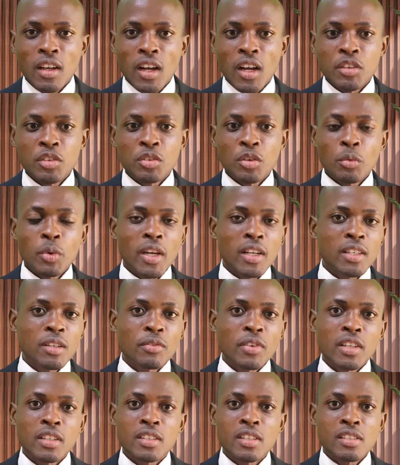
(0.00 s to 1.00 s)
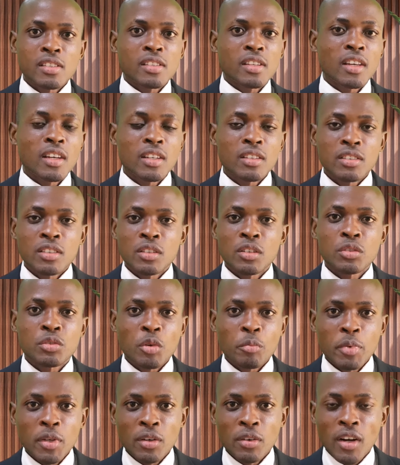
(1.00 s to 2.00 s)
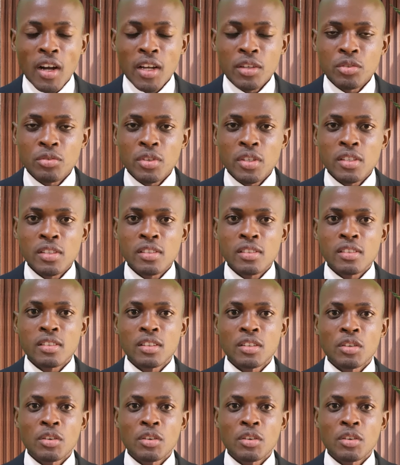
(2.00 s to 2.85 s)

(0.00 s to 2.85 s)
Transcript: Uh, you know, we are living in these uh, you know, tropical countries,